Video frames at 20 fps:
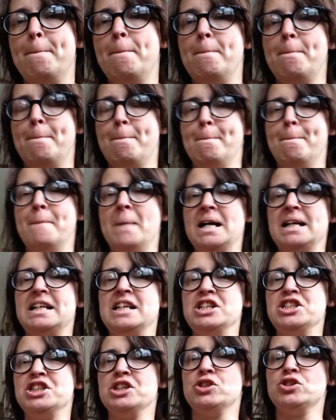
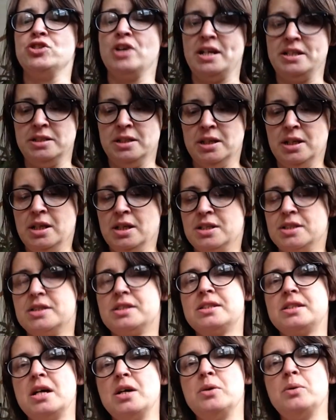Monkey children.
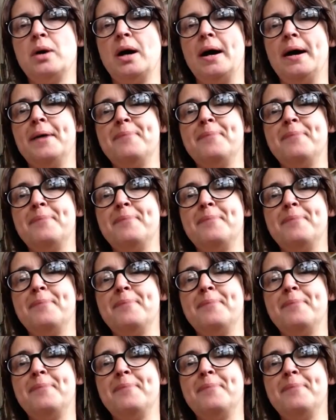So